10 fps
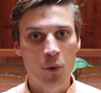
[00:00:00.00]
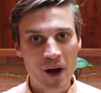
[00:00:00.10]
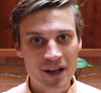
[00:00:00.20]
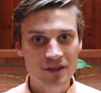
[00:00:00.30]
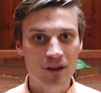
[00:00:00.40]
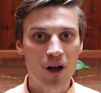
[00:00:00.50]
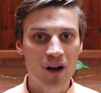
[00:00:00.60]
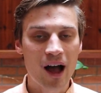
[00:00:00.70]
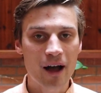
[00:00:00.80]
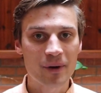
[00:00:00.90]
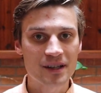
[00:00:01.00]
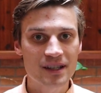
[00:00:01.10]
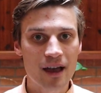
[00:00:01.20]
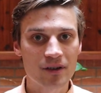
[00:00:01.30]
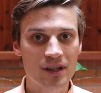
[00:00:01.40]
west along Highway
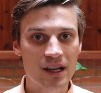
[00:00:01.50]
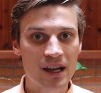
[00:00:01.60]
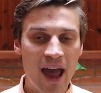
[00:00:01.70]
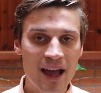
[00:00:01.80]
70,